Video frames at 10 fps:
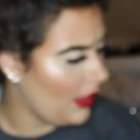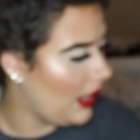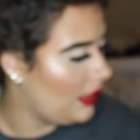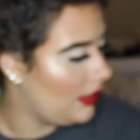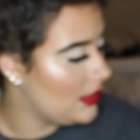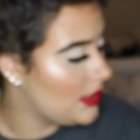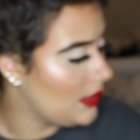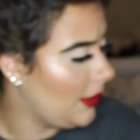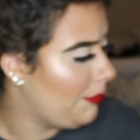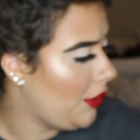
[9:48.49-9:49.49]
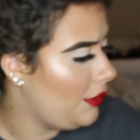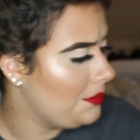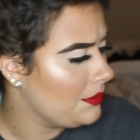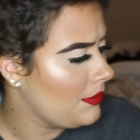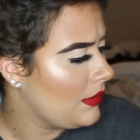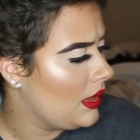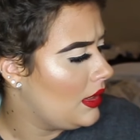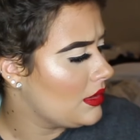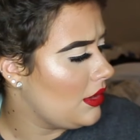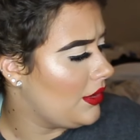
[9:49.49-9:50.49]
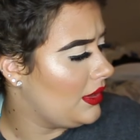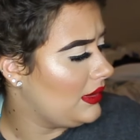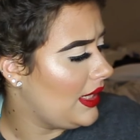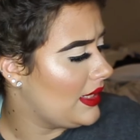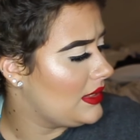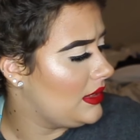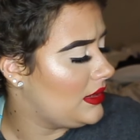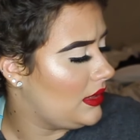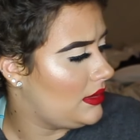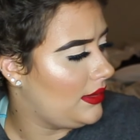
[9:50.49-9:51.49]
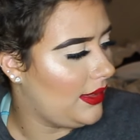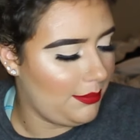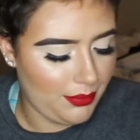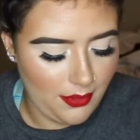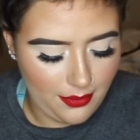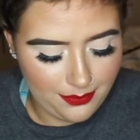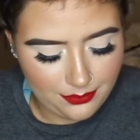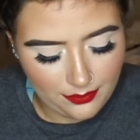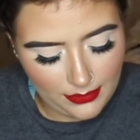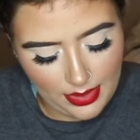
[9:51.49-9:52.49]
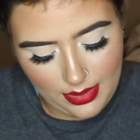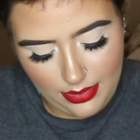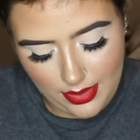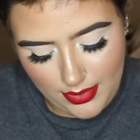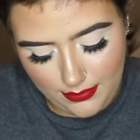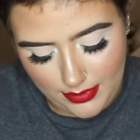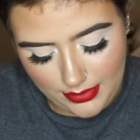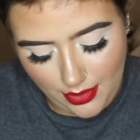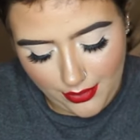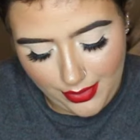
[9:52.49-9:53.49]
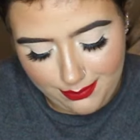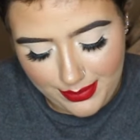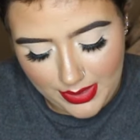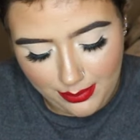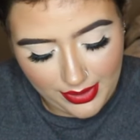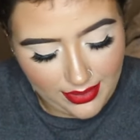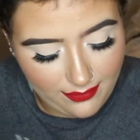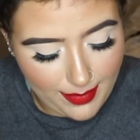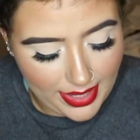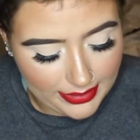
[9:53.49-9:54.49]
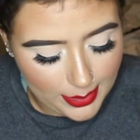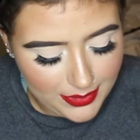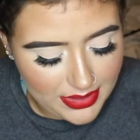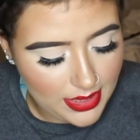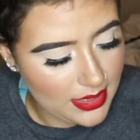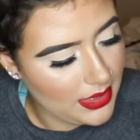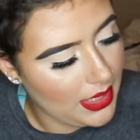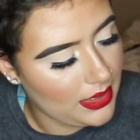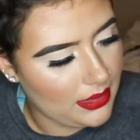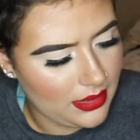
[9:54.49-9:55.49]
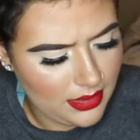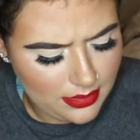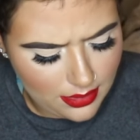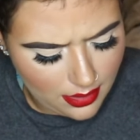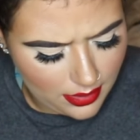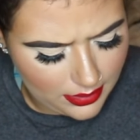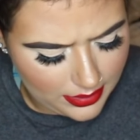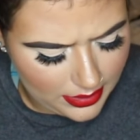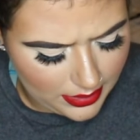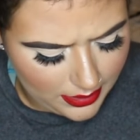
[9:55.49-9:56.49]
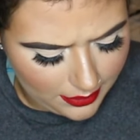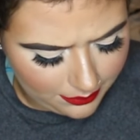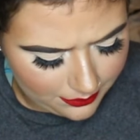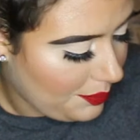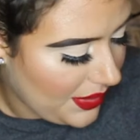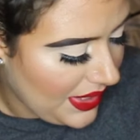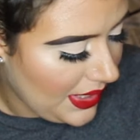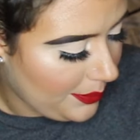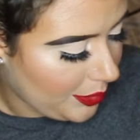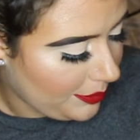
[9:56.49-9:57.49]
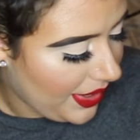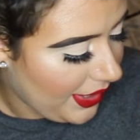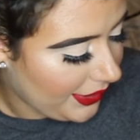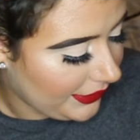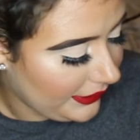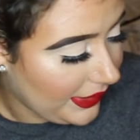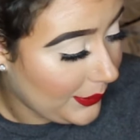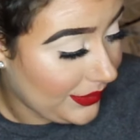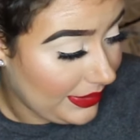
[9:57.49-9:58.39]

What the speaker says: And this lip balm is called the Legacy Tinted Lip Balm. This one is called the Be Brave Matte Lipsticks, and then these are the Be Prepared Liquid